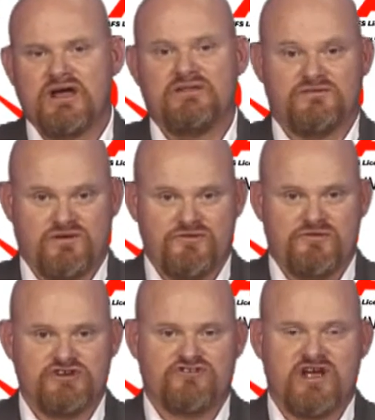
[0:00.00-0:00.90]
and you've got
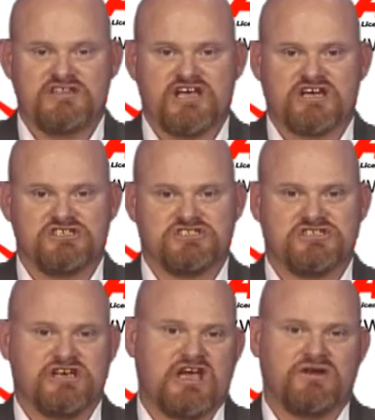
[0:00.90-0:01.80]
3 transactions
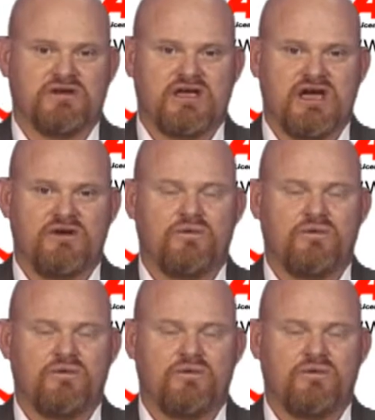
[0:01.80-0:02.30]
to take into account.